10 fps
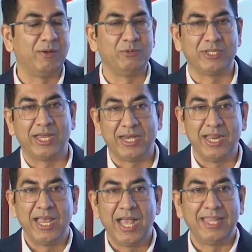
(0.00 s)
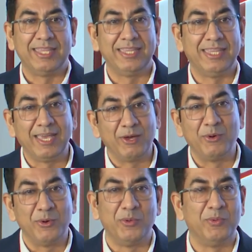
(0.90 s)
outside, I think they're
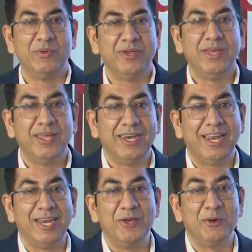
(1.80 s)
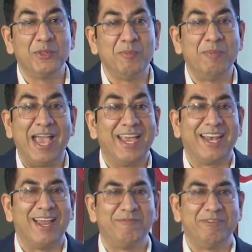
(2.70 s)
going to really go to the
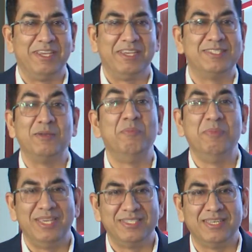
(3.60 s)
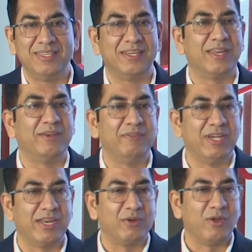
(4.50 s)
bank laughing. It's amazing the
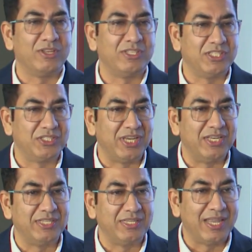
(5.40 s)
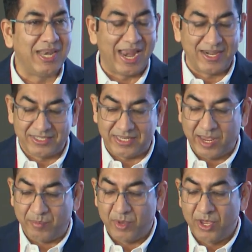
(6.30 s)
way technology is changing the
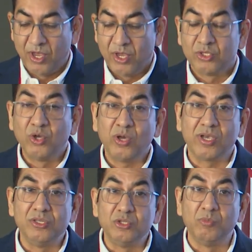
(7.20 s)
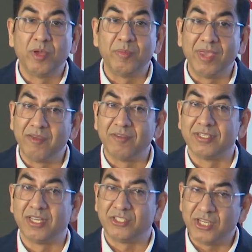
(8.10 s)
landscape. So consumer
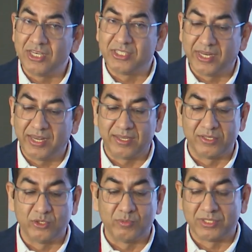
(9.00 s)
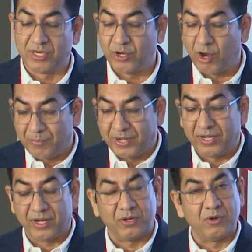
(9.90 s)
behaviors are changing, consumers are
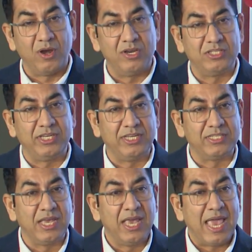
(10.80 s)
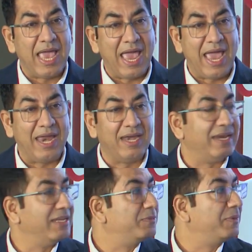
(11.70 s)
adopting technologies, and
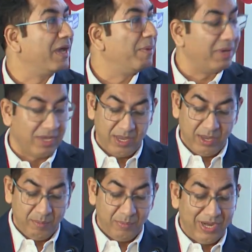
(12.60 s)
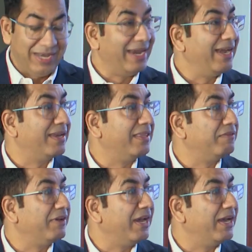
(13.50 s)
it's becoming brilliant in
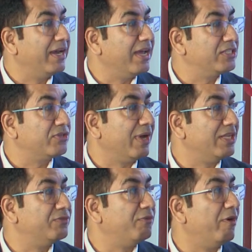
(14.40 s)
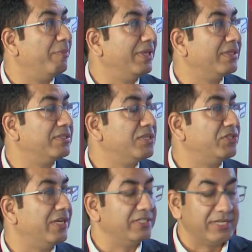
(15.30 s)
the way India is transforming. This is
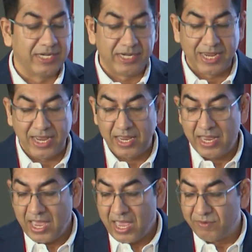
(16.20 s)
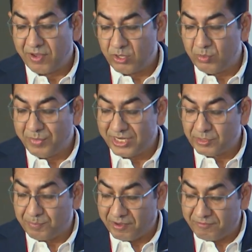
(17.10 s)
changing India, and one of the
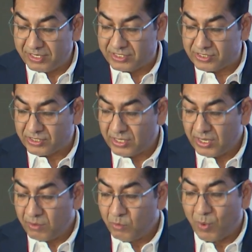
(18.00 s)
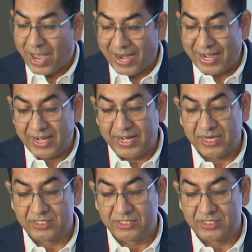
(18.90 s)
major pivots why India